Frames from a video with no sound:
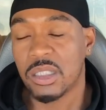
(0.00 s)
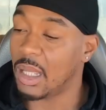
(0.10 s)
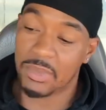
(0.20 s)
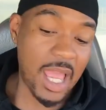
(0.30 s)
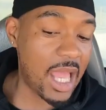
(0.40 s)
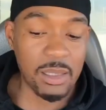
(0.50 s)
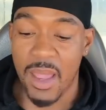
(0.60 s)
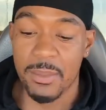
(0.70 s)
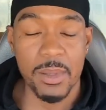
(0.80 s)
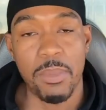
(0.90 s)
Sometimes
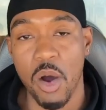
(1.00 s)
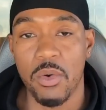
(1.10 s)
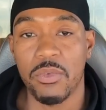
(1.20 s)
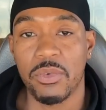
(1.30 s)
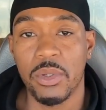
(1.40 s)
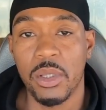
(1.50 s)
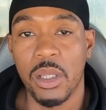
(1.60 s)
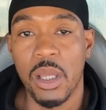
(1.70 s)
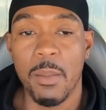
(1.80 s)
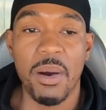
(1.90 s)
maybe both.
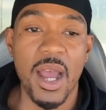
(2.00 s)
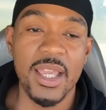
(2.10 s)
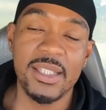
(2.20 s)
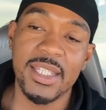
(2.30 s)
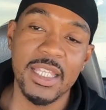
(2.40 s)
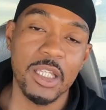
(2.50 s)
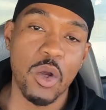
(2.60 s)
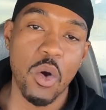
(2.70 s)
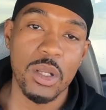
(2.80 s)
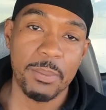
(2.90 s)
But it's
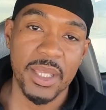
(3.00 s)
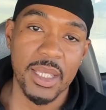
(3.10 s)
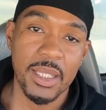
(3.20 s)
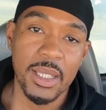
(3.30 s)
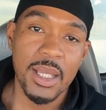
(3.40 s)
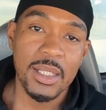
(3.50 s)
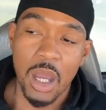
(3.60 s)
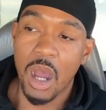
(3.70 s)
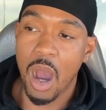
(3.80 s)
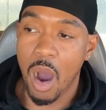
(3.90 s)
either going to be
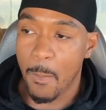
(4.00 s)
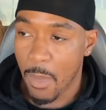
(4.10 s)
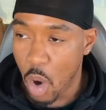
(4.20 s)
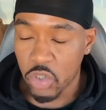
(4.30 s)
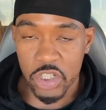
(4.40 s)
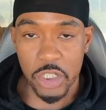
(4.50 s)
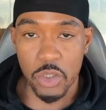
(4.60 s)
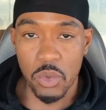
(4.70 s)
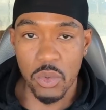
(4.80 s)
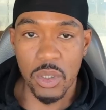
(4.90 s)

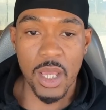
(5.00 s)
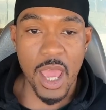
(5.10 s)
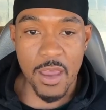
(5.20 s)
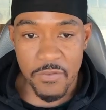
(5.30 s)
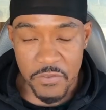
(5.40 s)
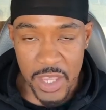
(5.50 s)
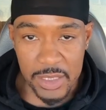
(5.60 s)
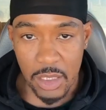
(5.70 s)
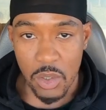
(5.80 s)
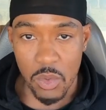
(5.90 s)
emotional and
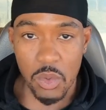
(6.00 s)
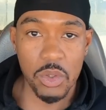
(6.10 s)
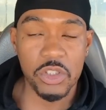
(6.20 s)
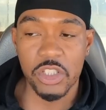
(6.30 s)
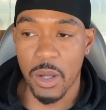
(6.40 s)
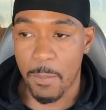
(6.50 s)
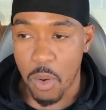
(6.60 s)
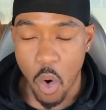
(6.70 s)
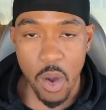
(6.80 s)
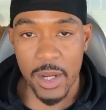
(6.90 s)
physical
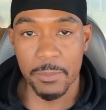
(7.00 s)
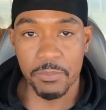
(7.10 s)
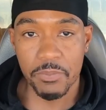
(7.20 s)
support